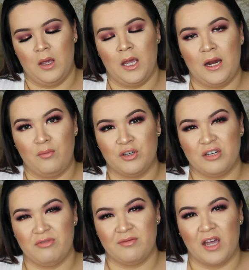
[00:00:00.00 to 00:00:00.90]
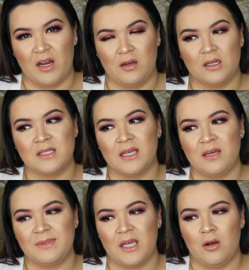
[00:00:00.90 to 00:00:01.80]
And I wish I would have gotten, because I
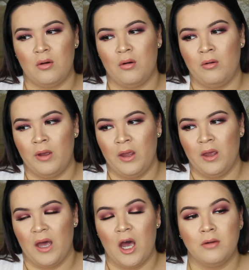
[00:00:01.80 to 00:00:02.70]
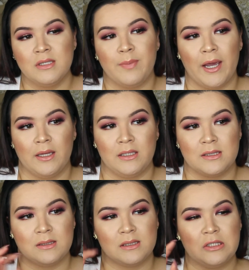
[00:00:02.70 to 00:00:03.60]
keep saying, oh, I always buy like
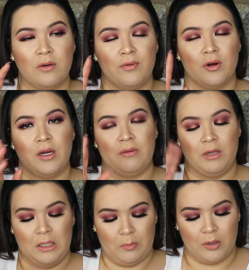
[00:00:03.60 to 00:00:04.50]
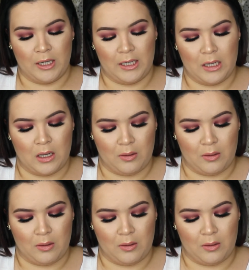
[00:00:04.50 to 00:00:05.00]
silver and really bright